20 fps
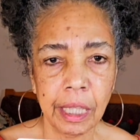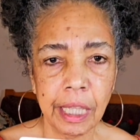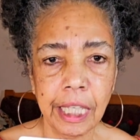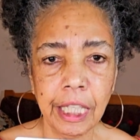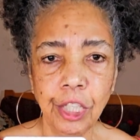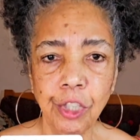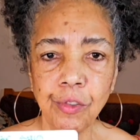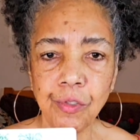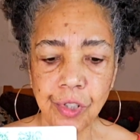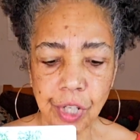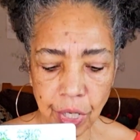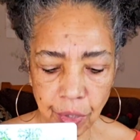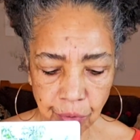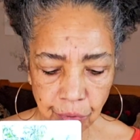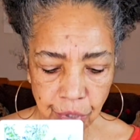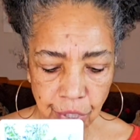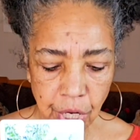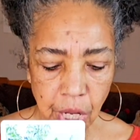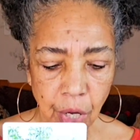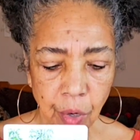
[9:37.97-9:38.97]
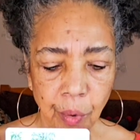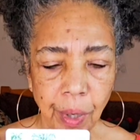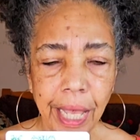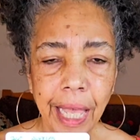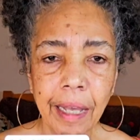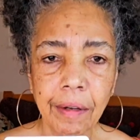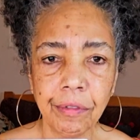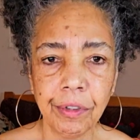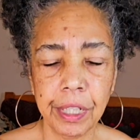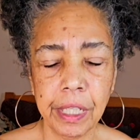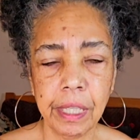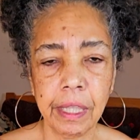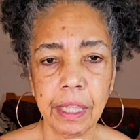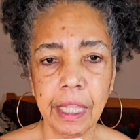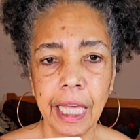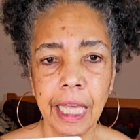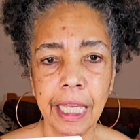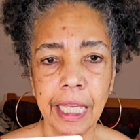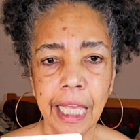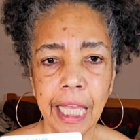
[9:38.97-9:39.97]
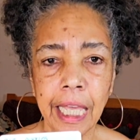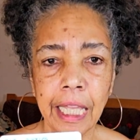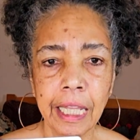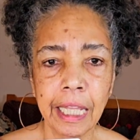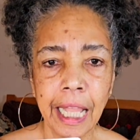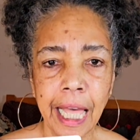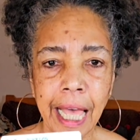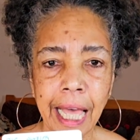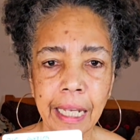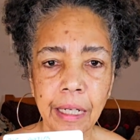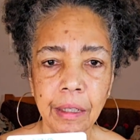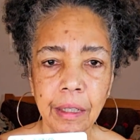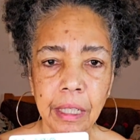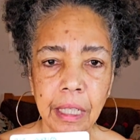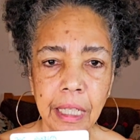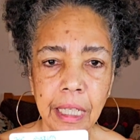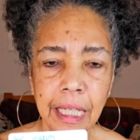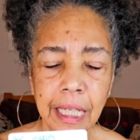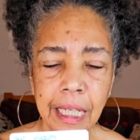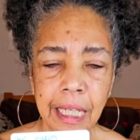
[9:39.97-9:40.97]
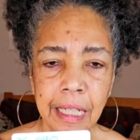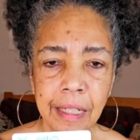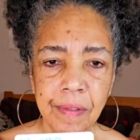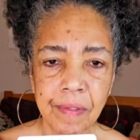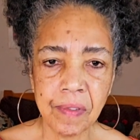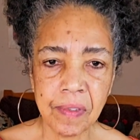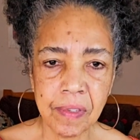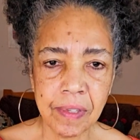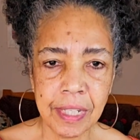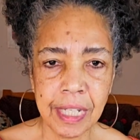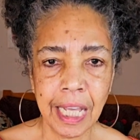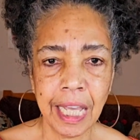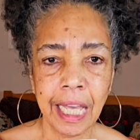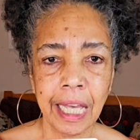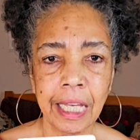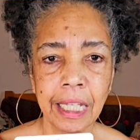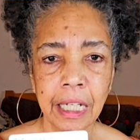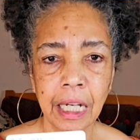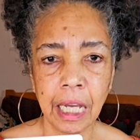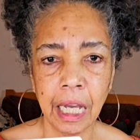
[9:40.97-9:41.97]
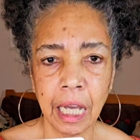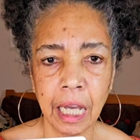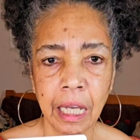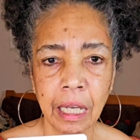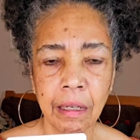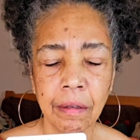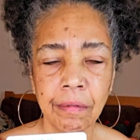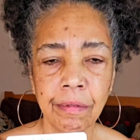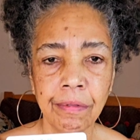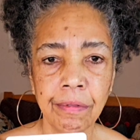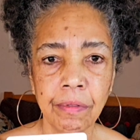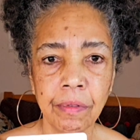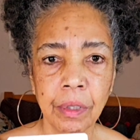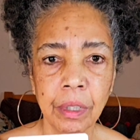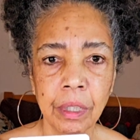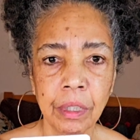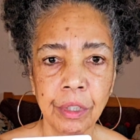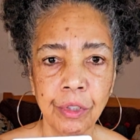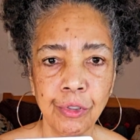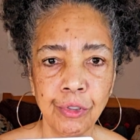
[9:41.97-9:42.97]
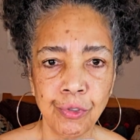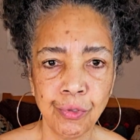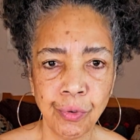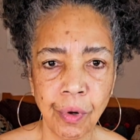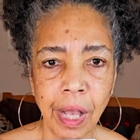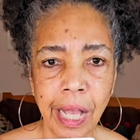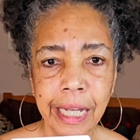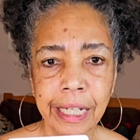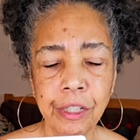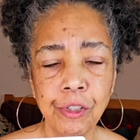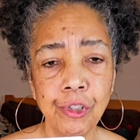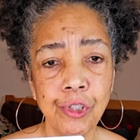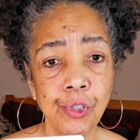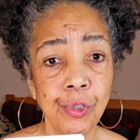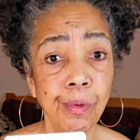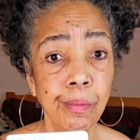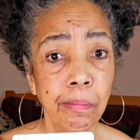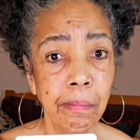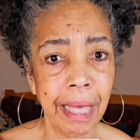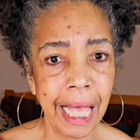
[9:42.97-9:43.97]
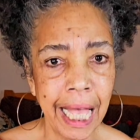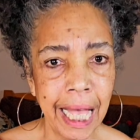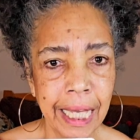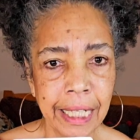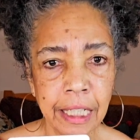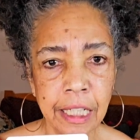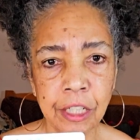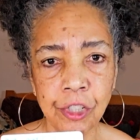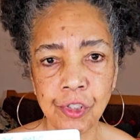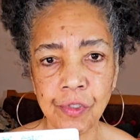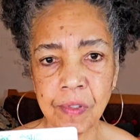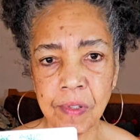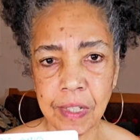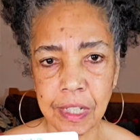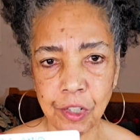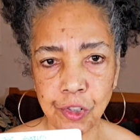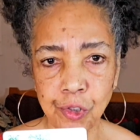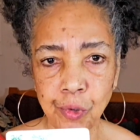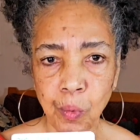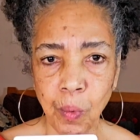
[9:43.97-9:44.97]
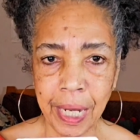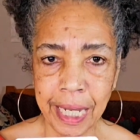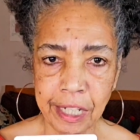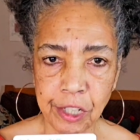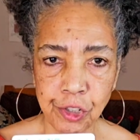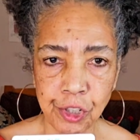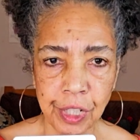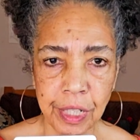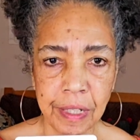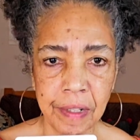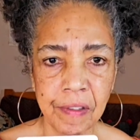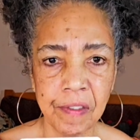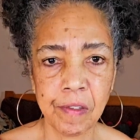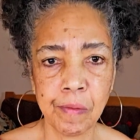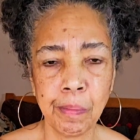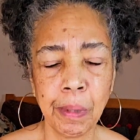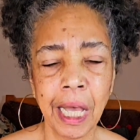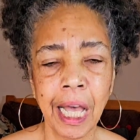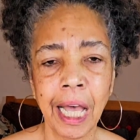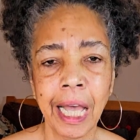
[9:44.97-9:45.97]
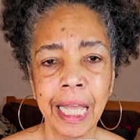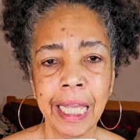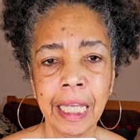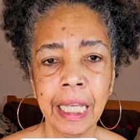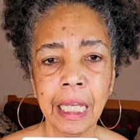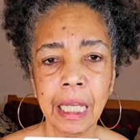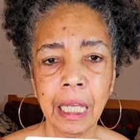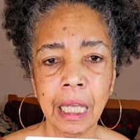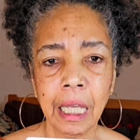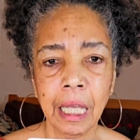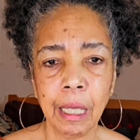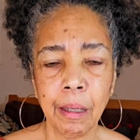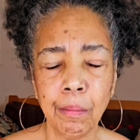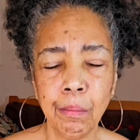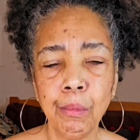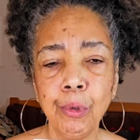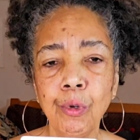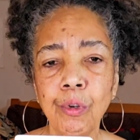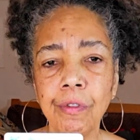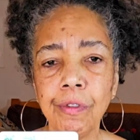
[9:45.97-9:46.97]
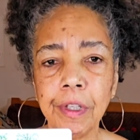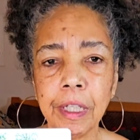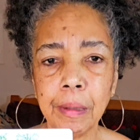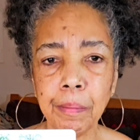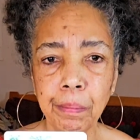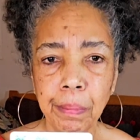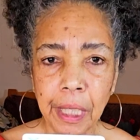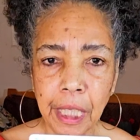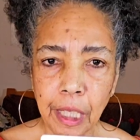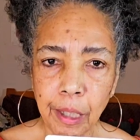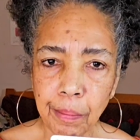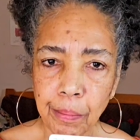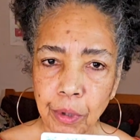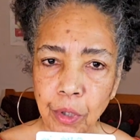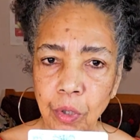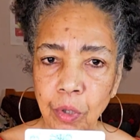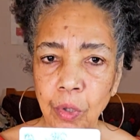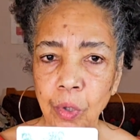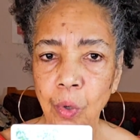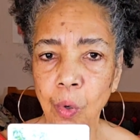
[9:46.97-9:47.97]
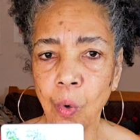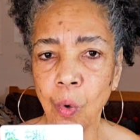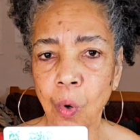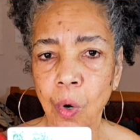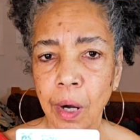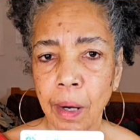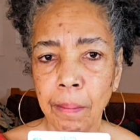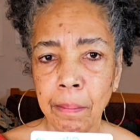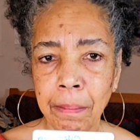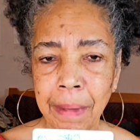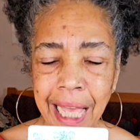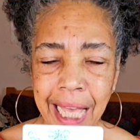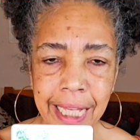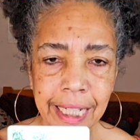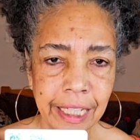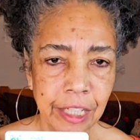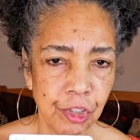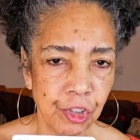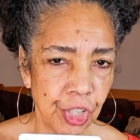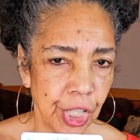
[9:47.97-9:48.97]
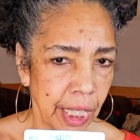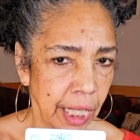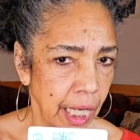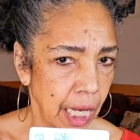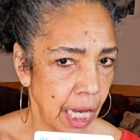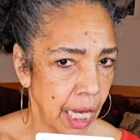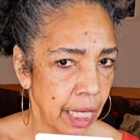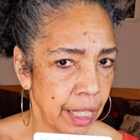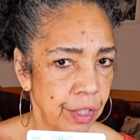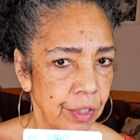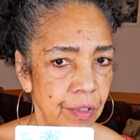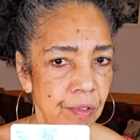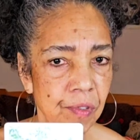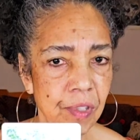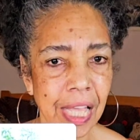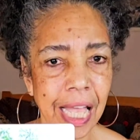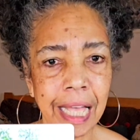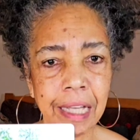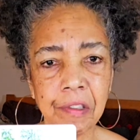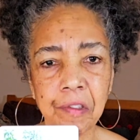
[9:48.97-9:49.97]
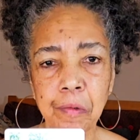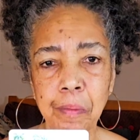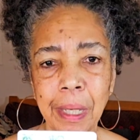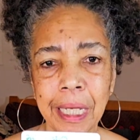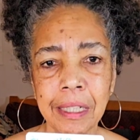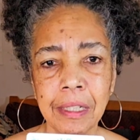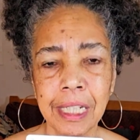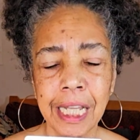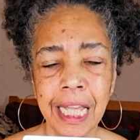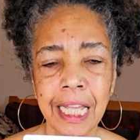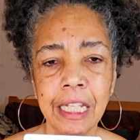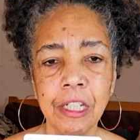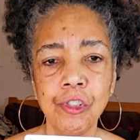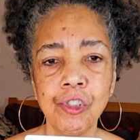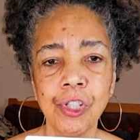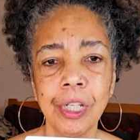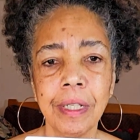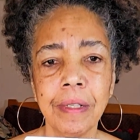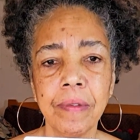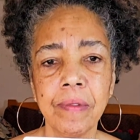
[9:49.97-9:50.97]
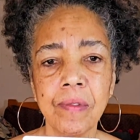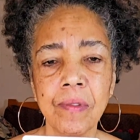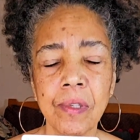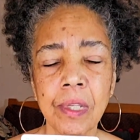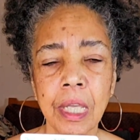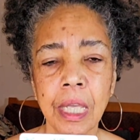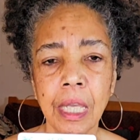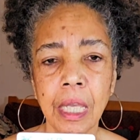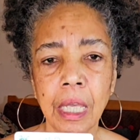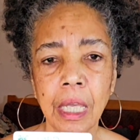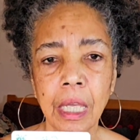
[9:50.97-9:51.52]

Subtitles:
that you don't know everything, and that instead of trying to manage situations by moving people or managing others' expectations,